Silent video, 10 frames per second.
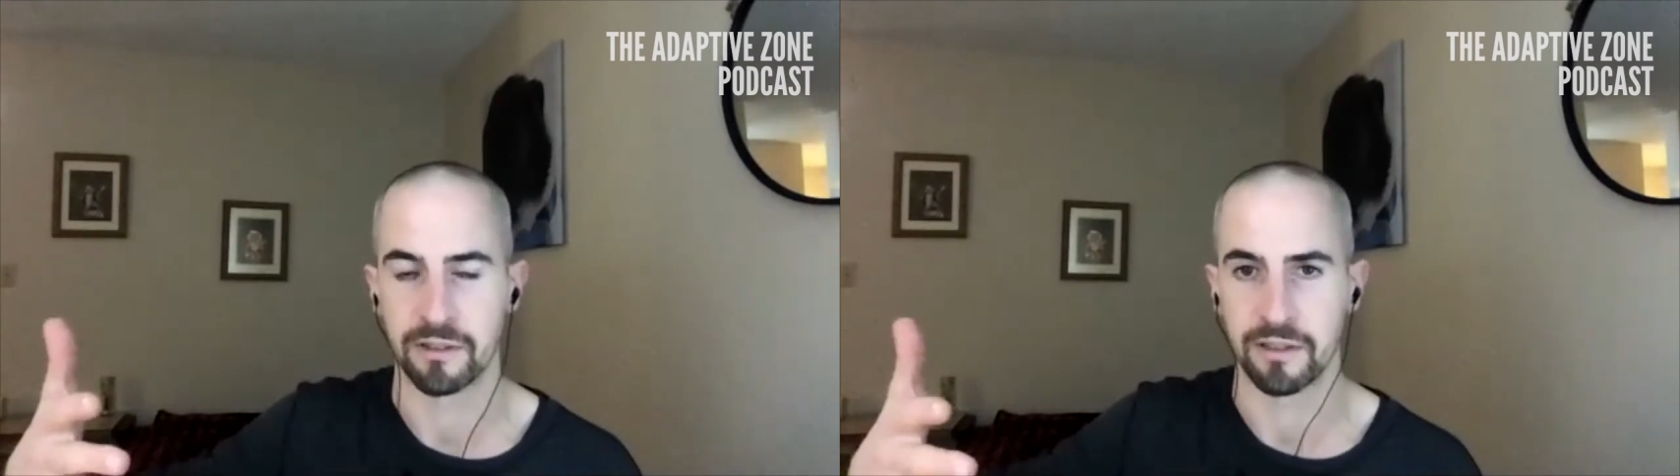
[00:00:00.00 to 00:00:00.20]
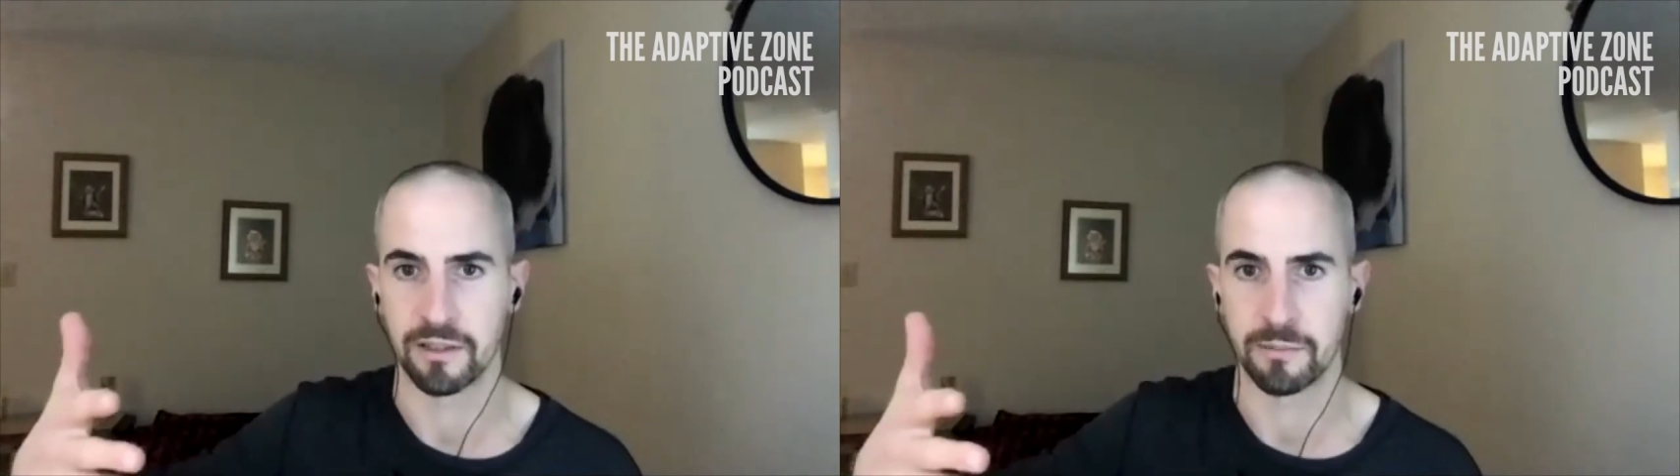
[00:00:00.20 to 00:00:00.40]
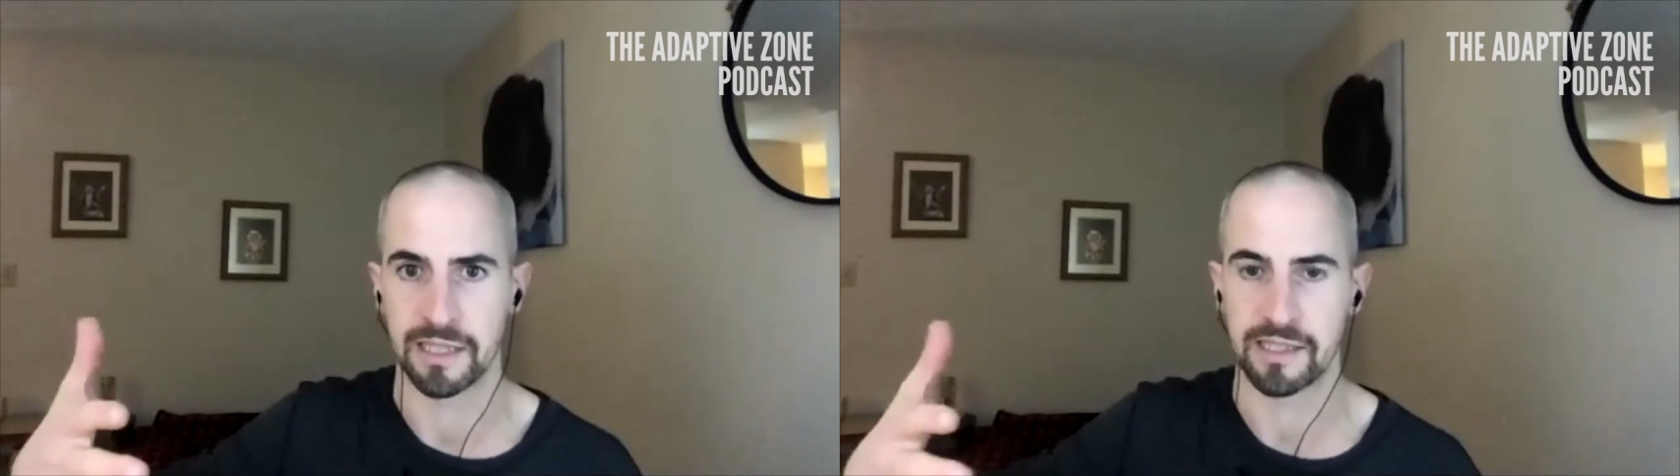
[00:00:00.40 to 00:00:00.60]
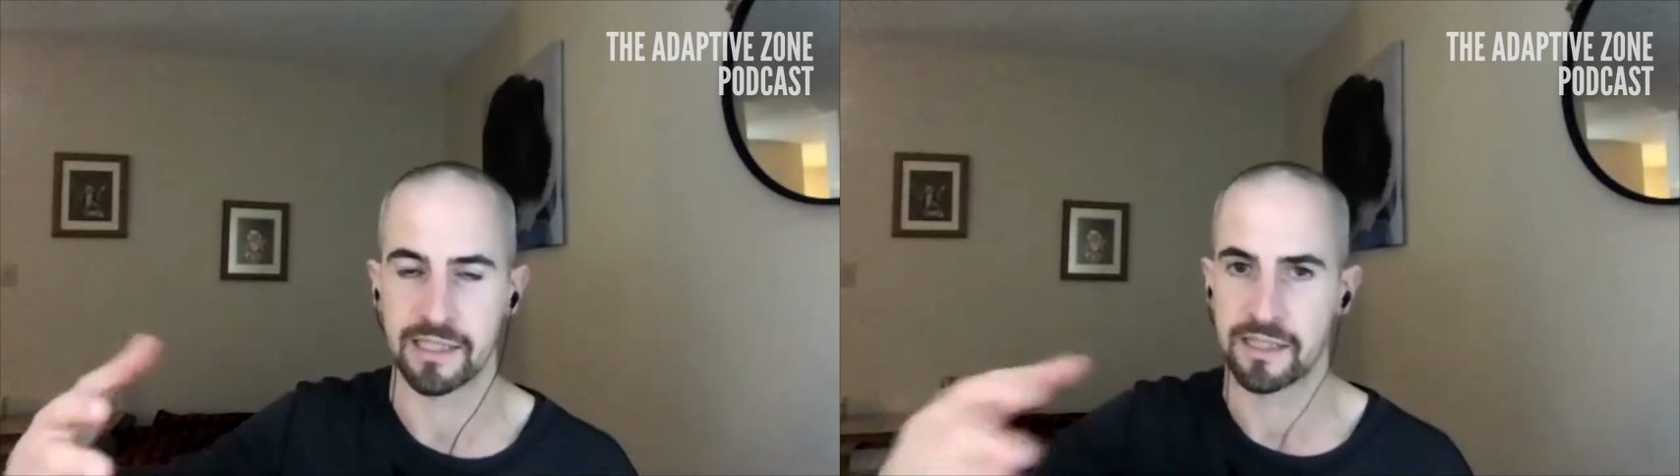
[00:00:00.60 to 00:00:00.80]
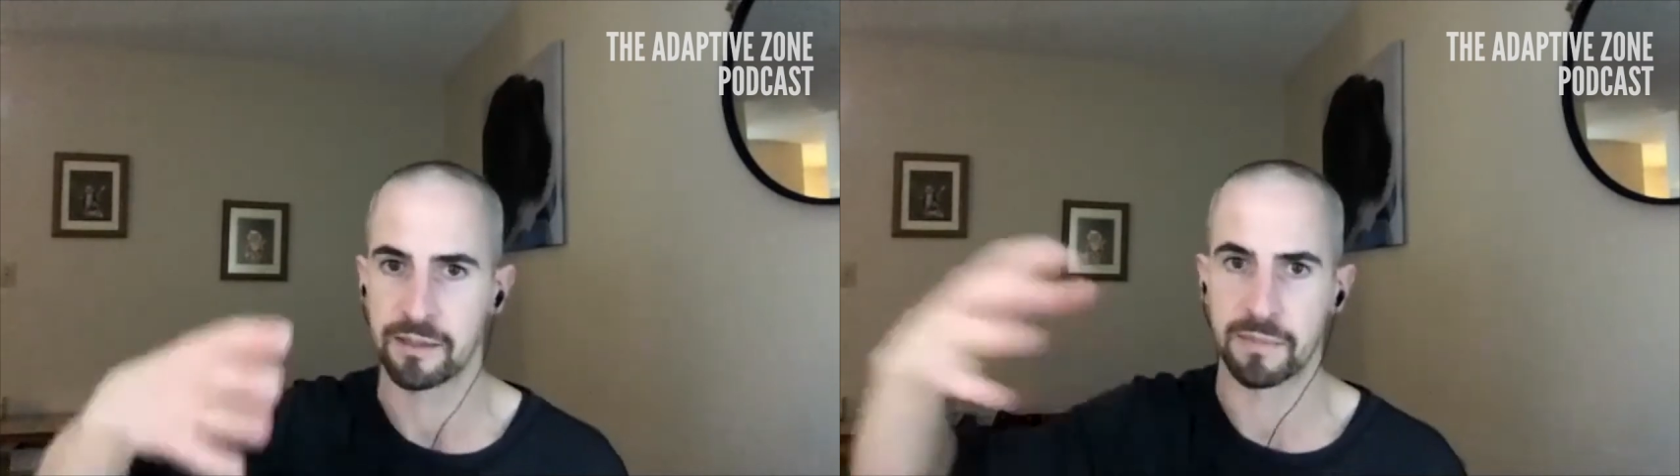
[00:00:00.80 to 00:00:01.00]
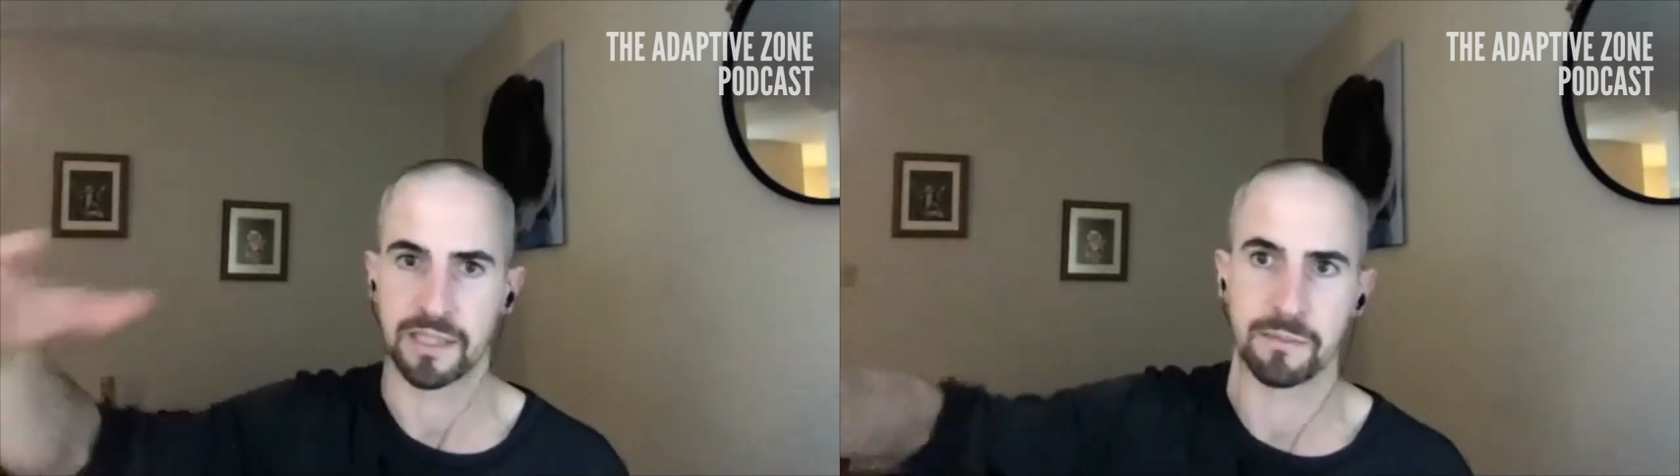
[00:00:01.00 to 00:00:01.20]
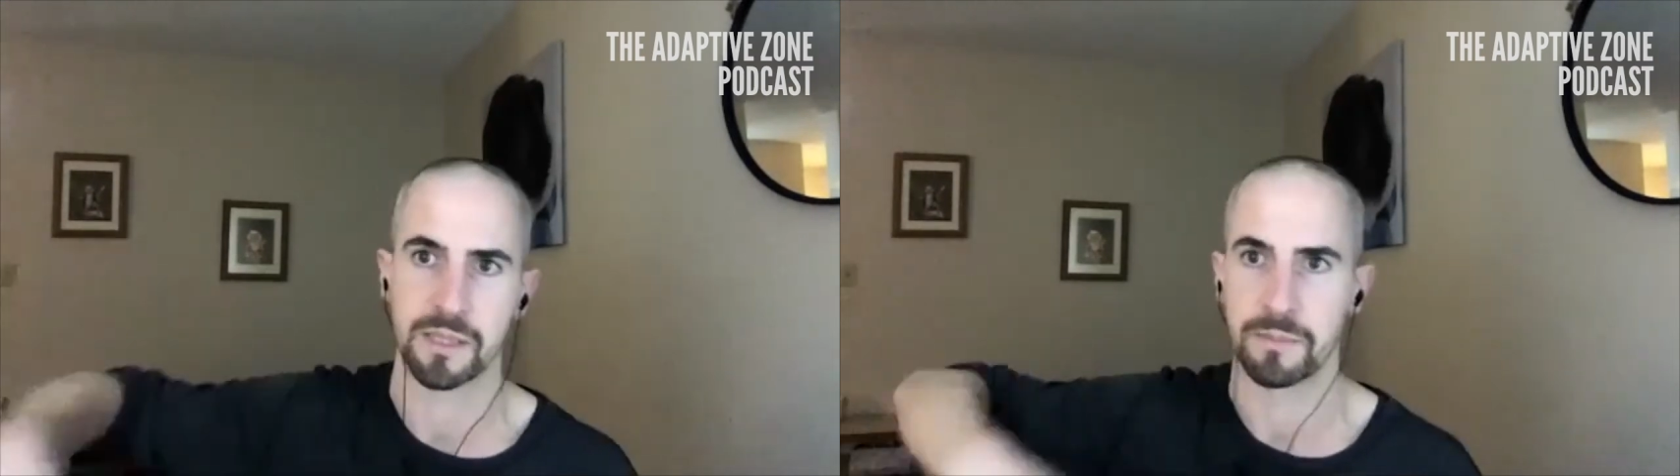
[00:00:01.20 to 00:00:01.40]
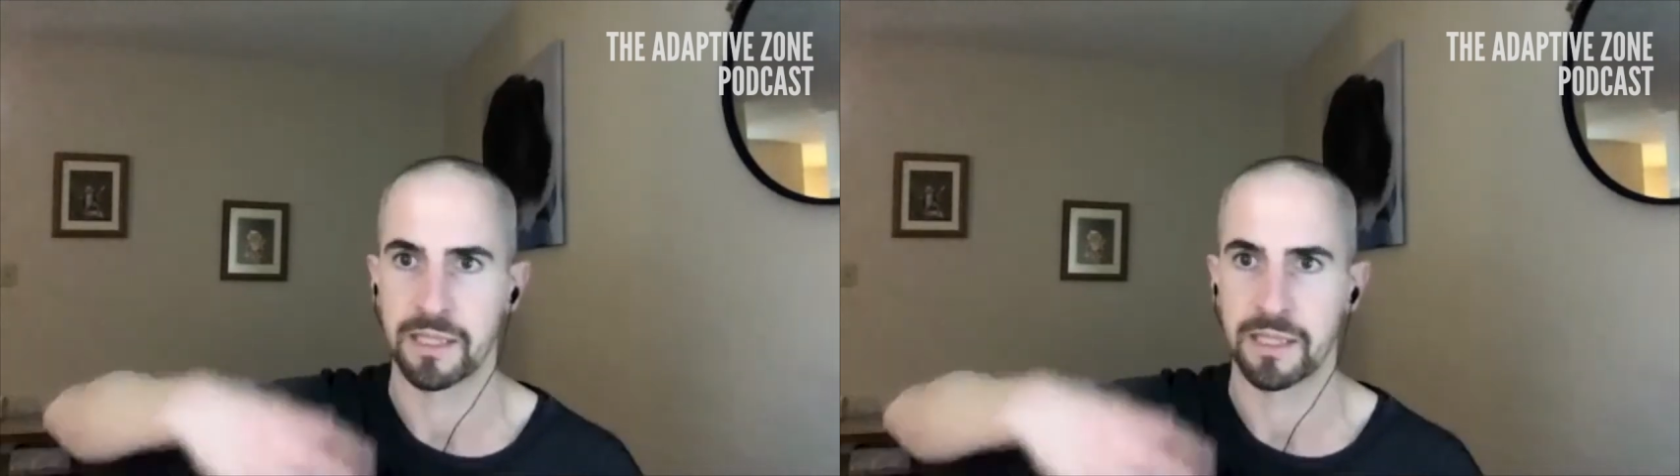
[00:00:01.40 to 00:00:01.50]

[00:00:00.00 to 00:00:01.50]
You know, my system seems yeah.